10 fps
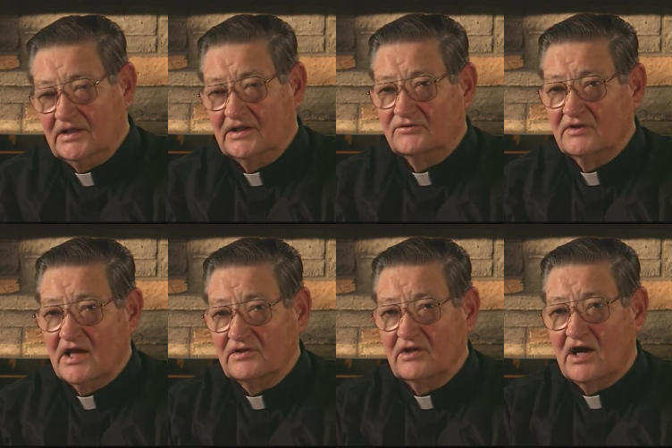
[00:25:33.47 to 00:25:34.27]
It's
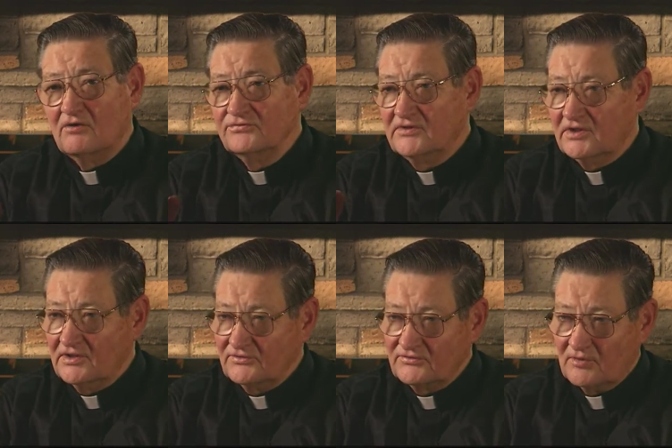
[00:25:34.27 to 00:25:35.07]
not out
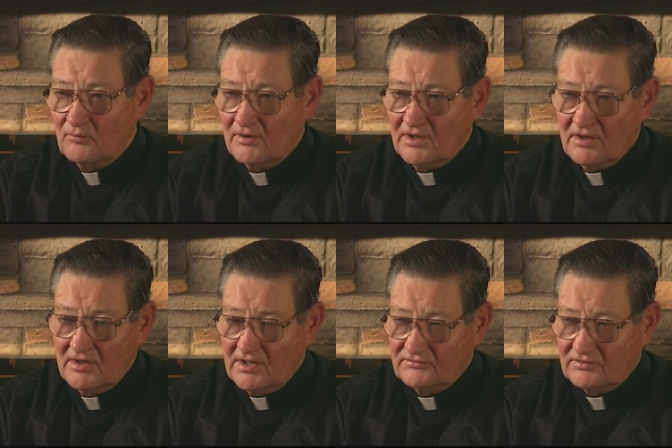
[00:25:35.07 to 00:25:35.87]
there somewhere
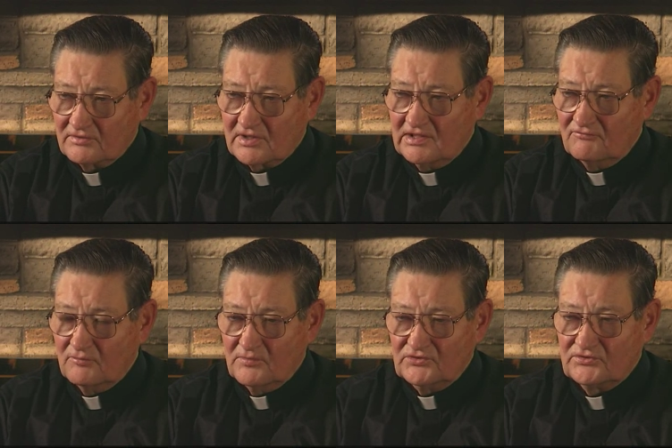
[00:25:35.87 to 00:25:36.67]
as a kind of a
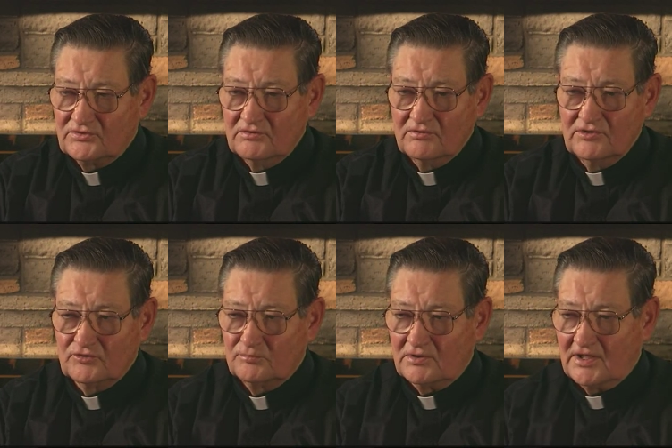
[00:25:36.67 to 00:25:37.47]

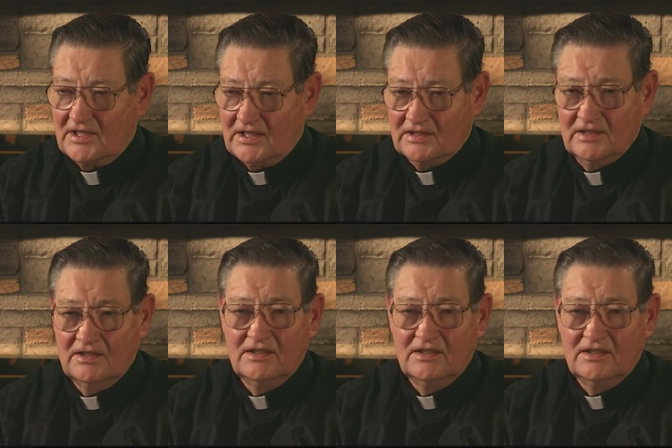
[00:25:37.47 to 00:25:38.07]
mysterious plan